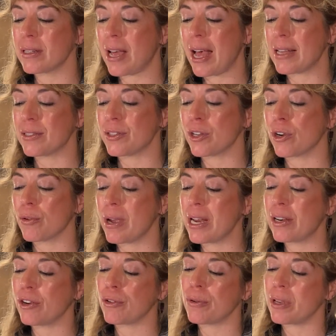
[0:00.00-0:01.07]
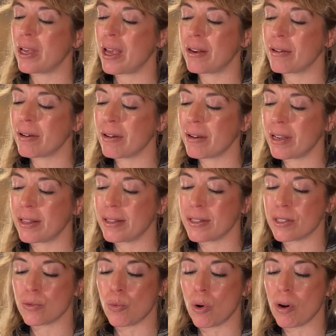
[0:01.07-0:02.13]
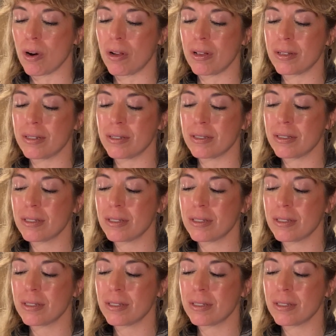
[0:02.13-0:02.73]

as the great creator in this world.